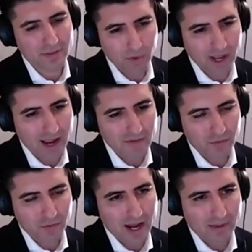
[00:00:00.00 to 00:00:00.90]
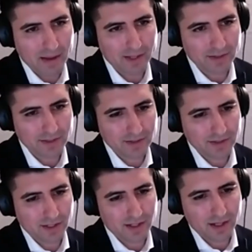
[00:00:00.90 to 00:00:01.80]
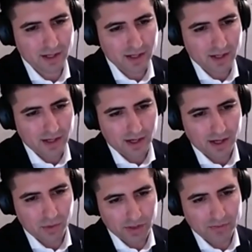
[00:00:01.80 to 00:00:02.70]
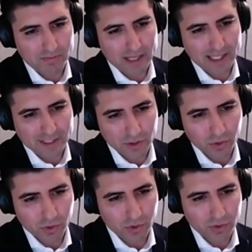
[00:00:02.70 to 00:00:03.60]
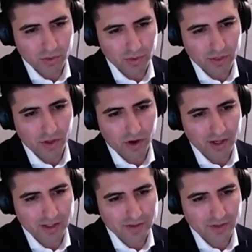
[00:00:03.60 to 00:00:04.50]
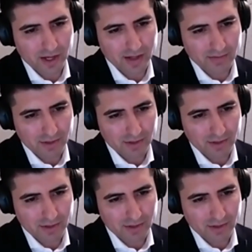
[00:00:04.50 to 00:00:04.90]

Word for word: way I've ran my business and uh, with B school with Lars, like they